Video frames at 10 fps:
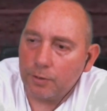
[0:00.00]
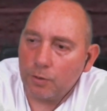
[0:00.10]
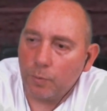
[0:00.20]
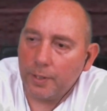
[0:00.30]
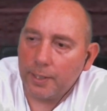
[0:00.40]

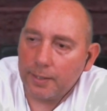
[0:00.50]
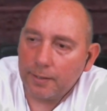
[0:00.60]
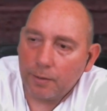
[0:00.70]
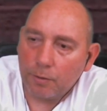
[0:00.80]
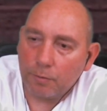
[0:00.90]
squared
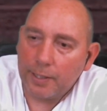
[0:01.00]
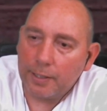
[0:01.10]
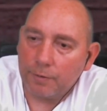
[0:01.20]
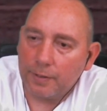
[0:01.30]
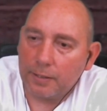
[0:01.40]
in the rate
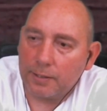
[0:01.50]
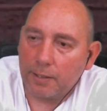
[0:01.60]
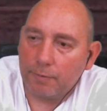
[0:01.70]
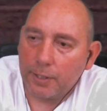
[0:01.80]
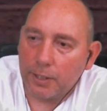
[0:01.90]
of
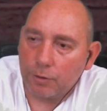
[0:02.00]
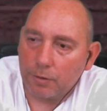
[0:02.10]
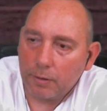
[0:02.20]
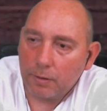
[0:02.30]
acceleration?